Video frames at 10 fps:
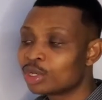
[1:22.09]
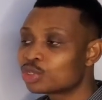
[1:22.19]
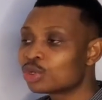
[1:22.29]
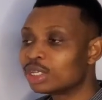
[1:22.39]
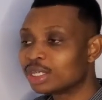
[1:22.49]

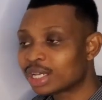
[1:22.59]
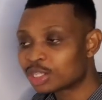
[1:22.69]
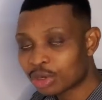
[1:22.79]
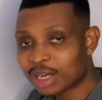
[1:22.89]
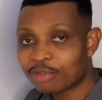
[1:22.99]
So, the
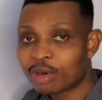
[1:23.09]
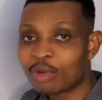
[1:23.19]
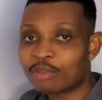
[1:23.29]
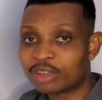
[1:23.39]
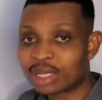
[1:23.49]
natural
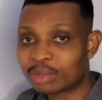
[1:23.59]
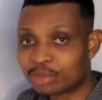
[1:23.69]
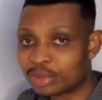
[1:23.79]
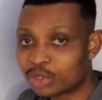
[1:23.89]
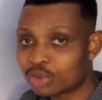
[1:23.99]
form of
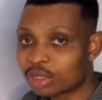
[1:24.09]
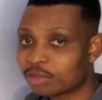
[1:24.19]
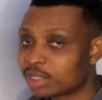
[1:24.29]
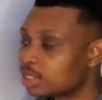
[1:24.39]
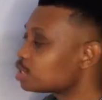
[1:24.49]
vitamin
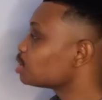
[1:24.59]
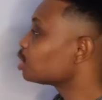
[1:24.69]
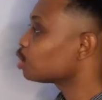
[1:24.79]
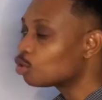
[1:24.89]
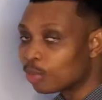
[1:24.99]
B12 is
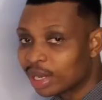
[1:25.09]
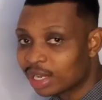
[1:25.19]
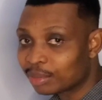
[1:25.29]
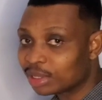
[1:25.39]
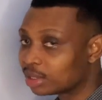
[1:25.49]

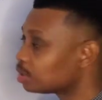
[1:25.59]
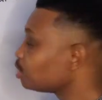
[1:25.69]
cobalamin,